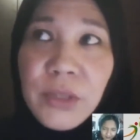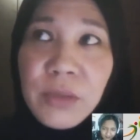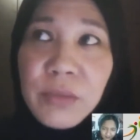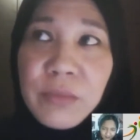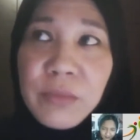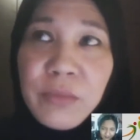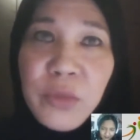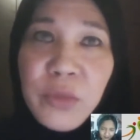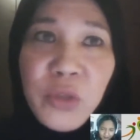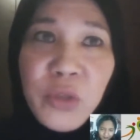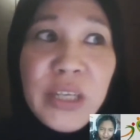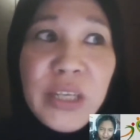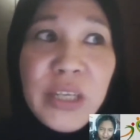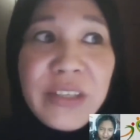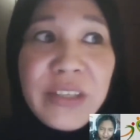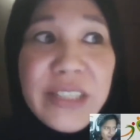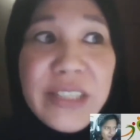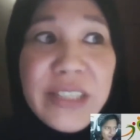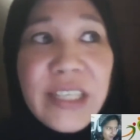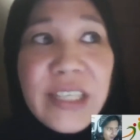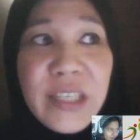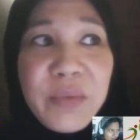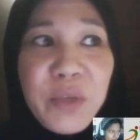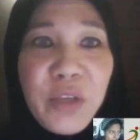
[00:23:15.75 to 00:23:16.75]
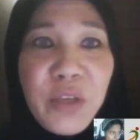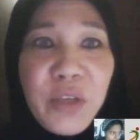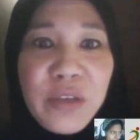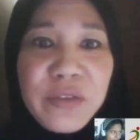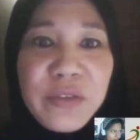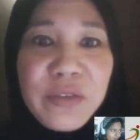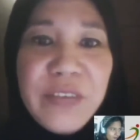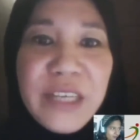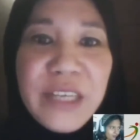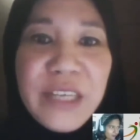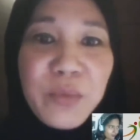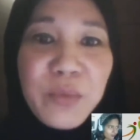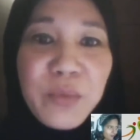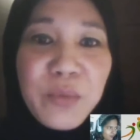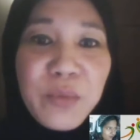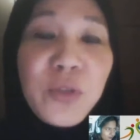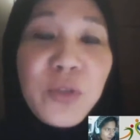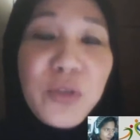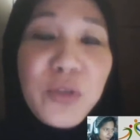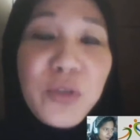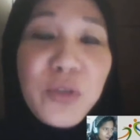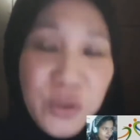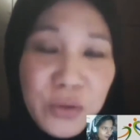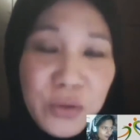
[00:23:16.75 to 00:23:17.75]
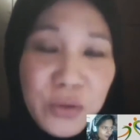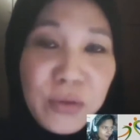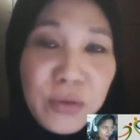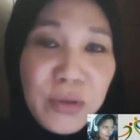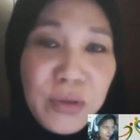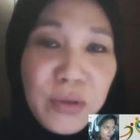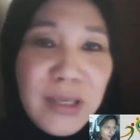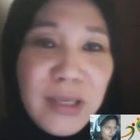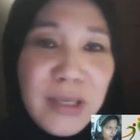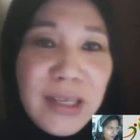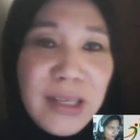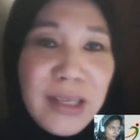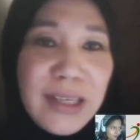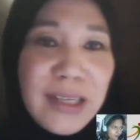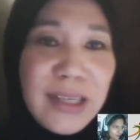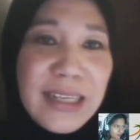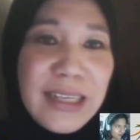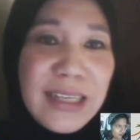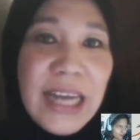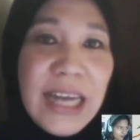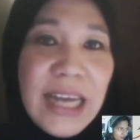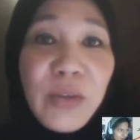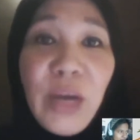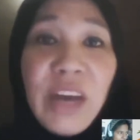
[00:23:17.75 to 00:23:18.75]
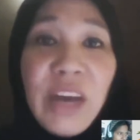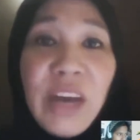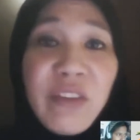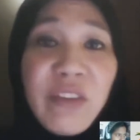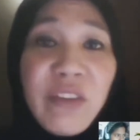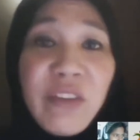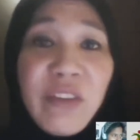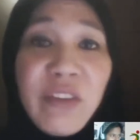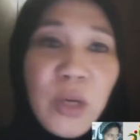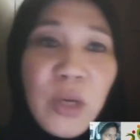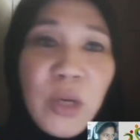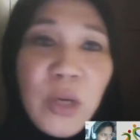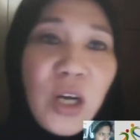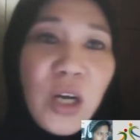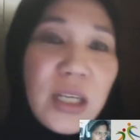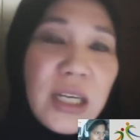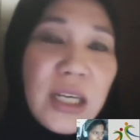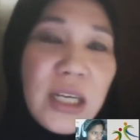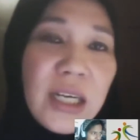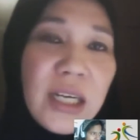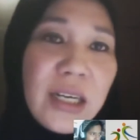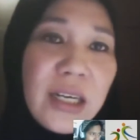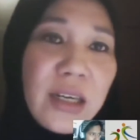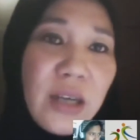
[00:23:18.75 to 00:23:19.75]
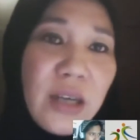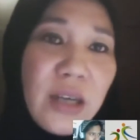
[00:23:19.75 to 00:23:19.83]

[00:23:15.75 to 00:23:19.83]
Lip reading: you can search me on Facebook too. I do have a blog at